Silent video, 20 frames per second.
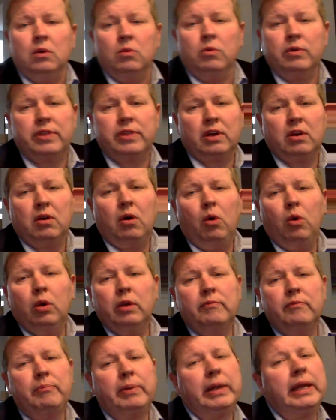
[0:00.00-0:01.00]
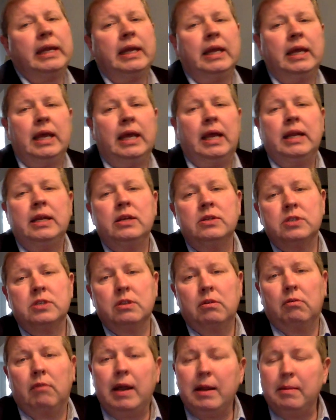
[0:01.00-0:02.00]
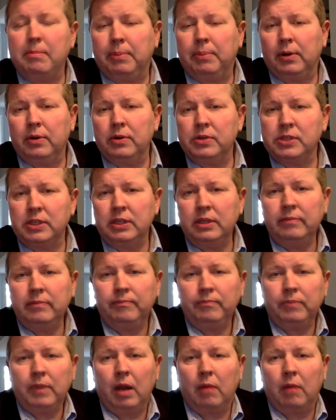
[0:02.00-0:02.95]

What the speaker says: with the goal of getting to the right person,